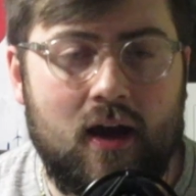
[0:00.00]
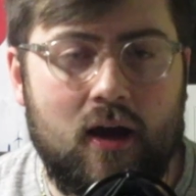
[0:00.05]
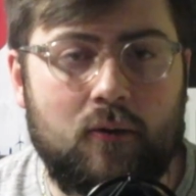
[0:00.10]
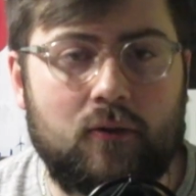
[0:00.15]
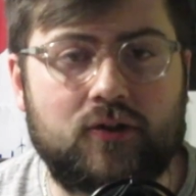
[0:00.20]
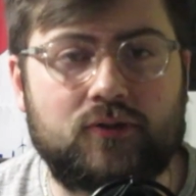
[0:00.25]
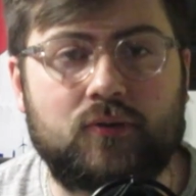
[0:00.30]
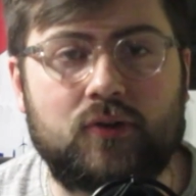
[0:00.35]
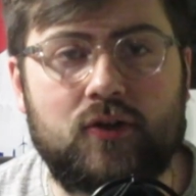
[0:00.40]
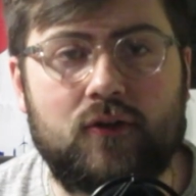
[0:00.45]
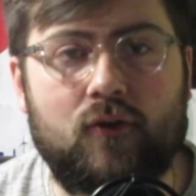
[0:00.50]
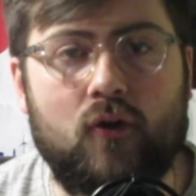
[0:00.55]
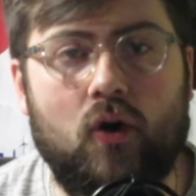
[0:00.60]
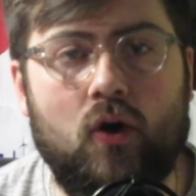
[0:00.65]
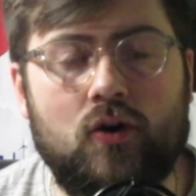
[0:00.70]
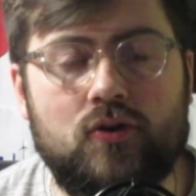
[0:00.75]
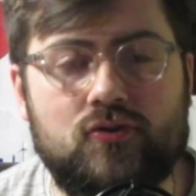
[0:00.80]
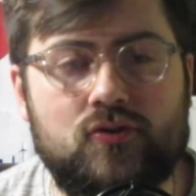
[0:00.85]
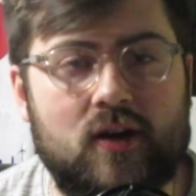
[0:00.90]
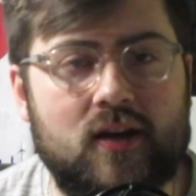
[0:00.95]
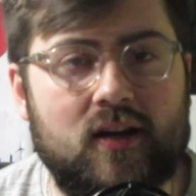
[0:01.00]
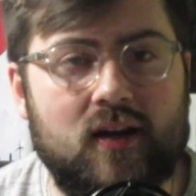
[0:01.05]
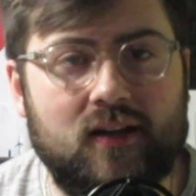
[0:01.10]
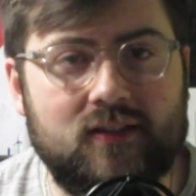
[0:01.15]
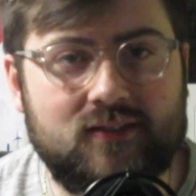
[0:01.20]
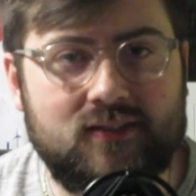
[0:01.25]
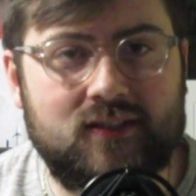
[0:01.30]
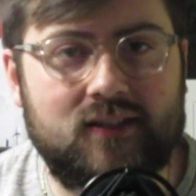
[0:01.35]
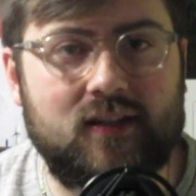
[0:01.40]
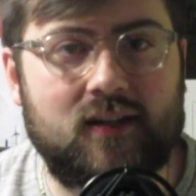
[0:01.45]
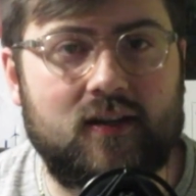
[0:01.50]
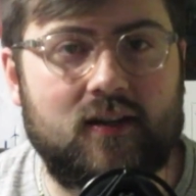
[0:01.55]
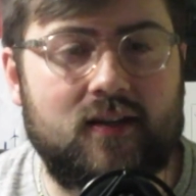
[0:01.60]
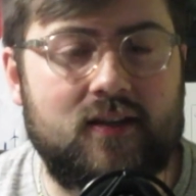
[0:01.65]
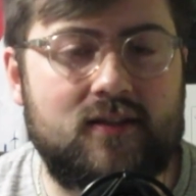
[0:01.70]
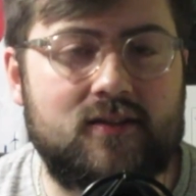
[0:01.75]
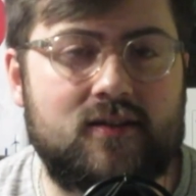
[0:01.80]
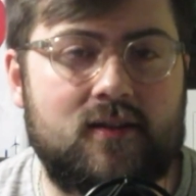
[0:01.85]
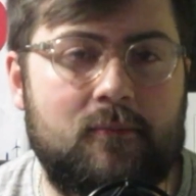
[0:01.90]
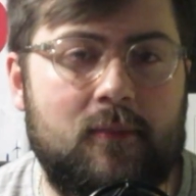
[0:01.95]
Whereas when you've got Andre Garcia,
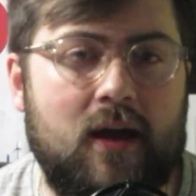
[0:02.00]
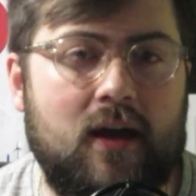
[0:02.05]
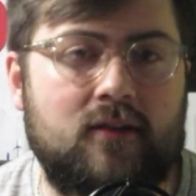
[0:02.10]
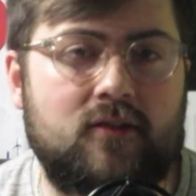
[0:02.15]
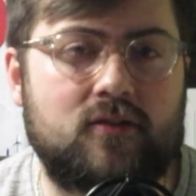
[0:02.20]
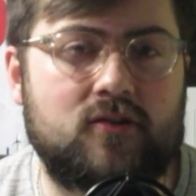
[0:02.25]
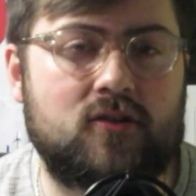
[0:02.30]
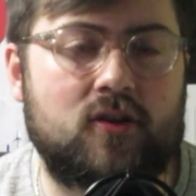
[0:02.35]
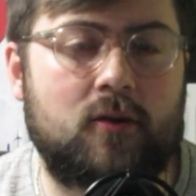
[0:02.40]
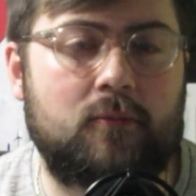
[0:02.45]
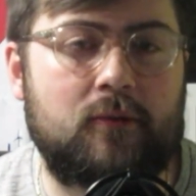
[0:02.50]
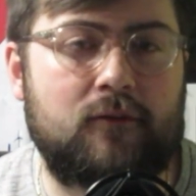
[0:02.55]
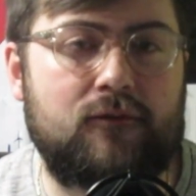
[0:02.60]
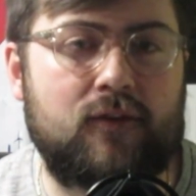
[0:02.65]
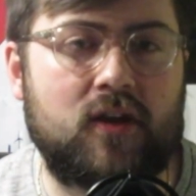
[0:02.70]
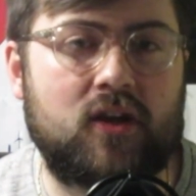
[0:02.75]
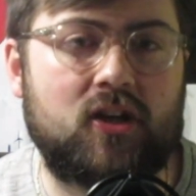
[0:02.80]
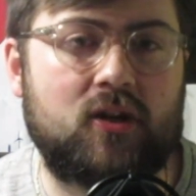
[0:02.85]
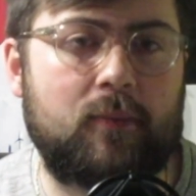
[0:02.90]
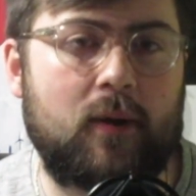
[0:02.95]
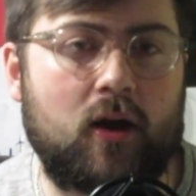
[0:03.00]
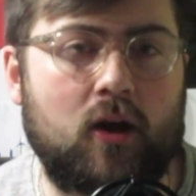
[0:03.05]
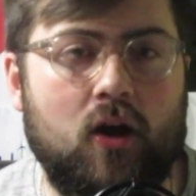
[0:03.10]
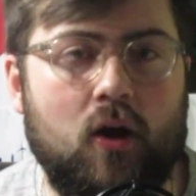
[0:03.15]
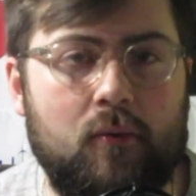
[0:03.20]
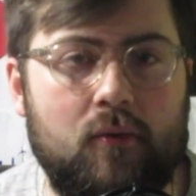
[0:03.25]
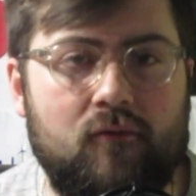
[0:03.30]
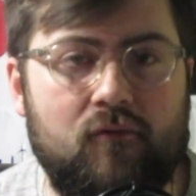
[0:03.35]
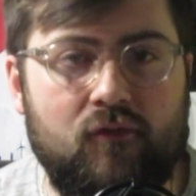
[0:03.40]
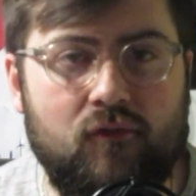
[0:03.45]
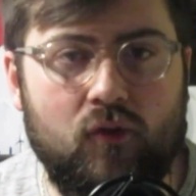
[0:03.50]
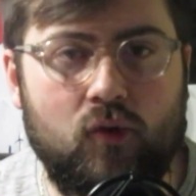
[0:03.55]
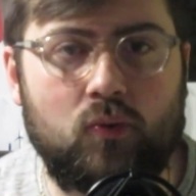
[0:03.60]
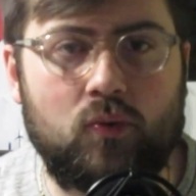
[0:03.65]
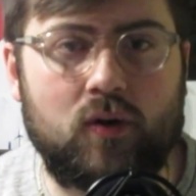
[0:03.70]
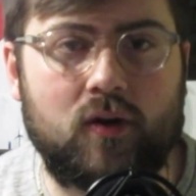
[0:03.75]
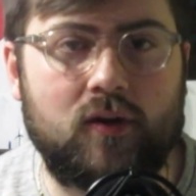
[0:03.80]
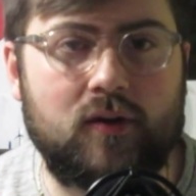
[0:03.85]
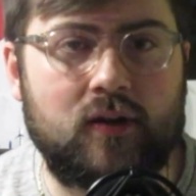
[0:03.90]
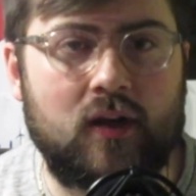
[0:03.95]
he's the man that's going to be thinking about going
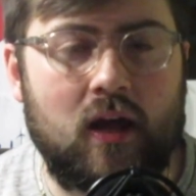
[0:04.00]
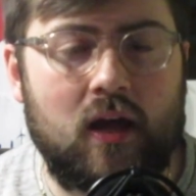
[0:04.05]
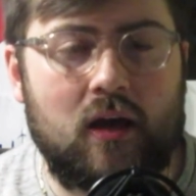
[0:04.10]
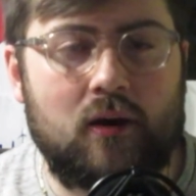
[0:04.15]
forward.